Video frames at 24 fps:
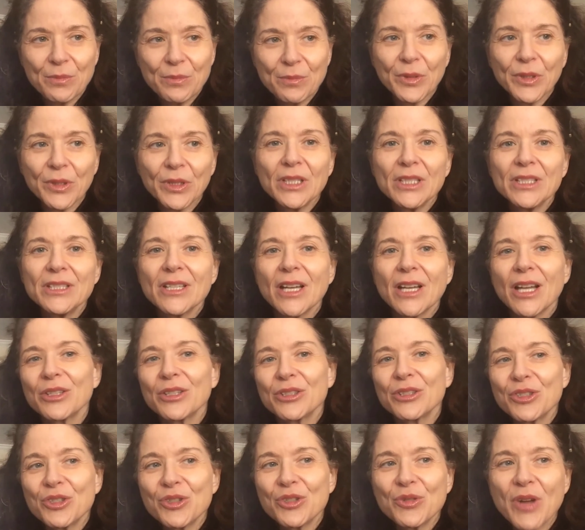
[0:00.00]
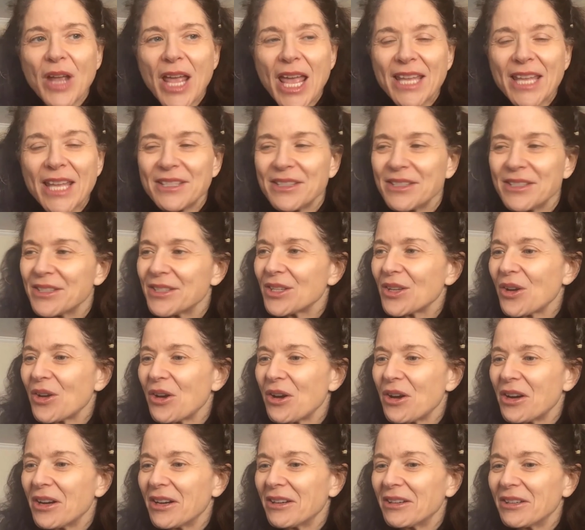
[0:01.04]
Billion dollar trends
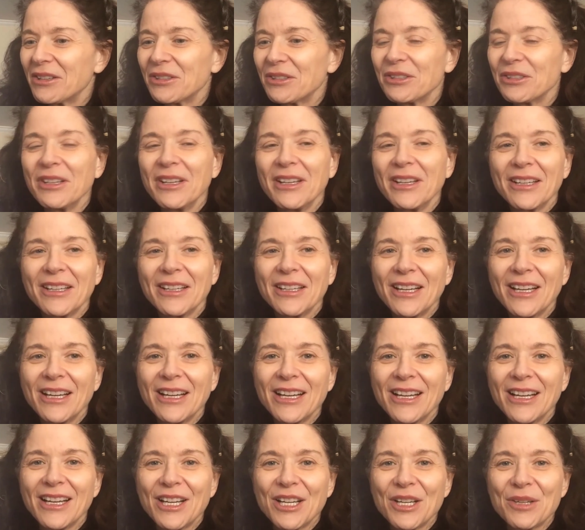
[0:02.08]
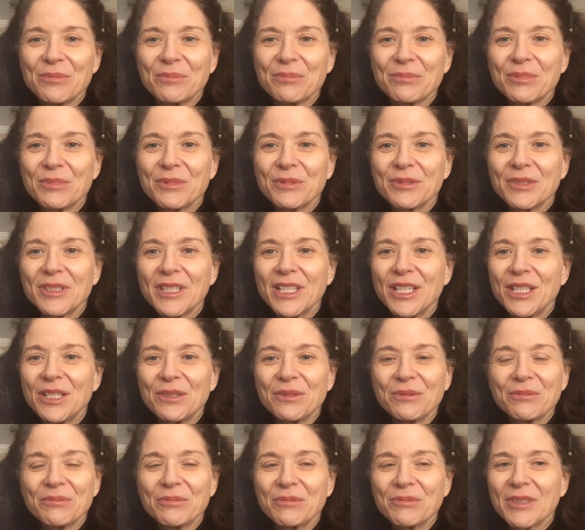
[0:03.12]
are, um, you
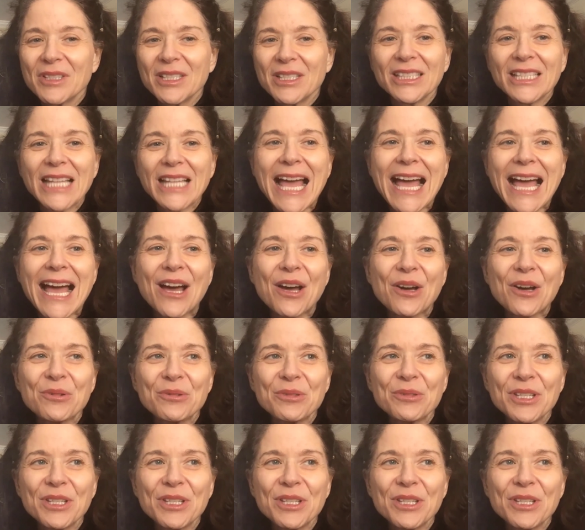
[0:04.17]
know, cloud,